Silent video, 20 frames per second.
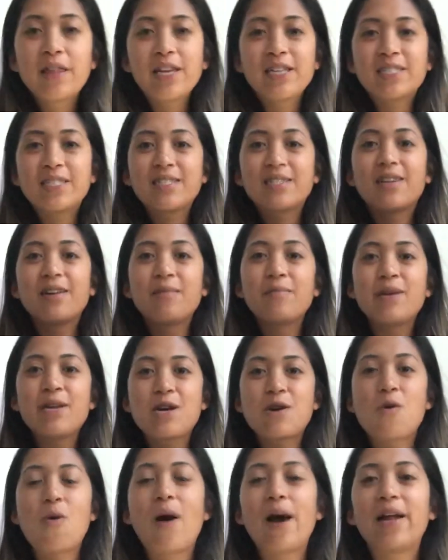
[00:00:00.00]
This is gonna
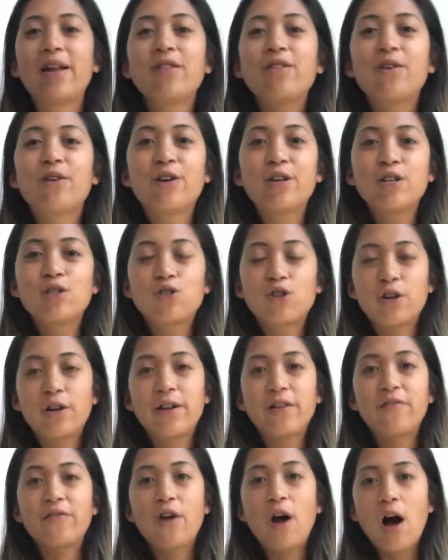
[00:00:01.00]
be quite a learning
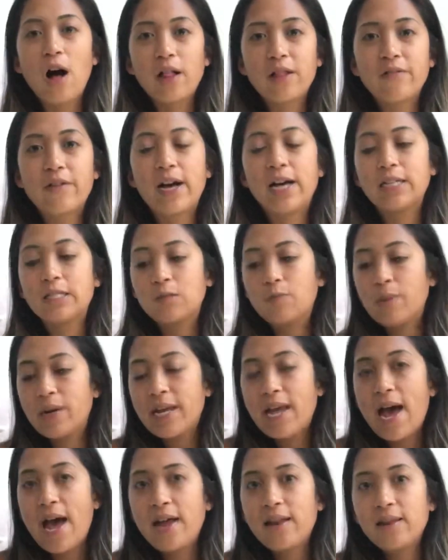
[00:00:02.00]
journey for all of us. But
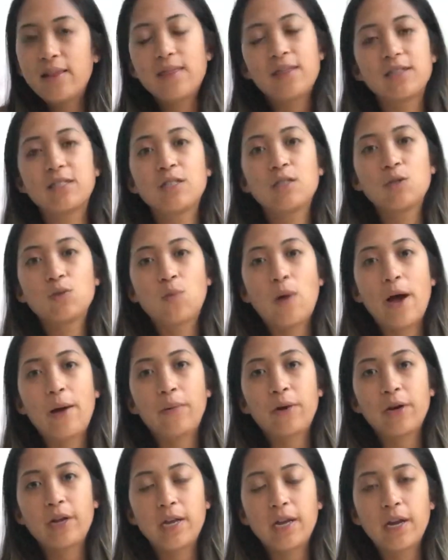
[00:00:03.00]
again, this is why
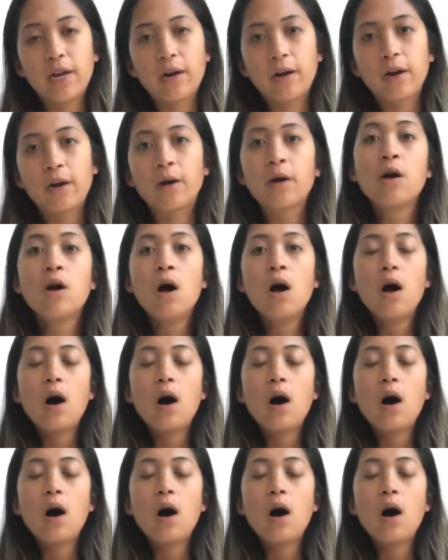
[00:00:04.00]
we're here.